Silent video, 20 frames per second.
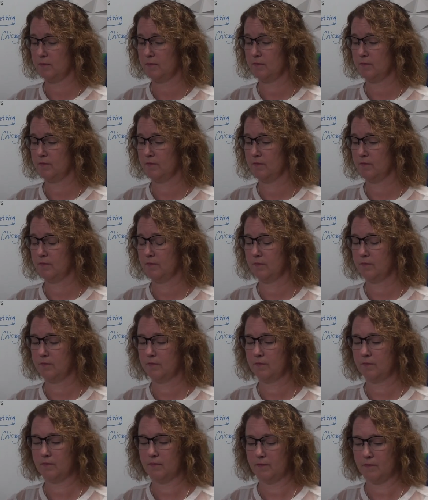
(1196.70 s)

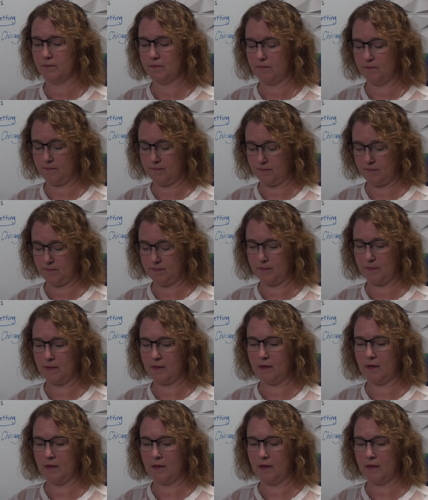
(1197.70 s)
(no one is talking)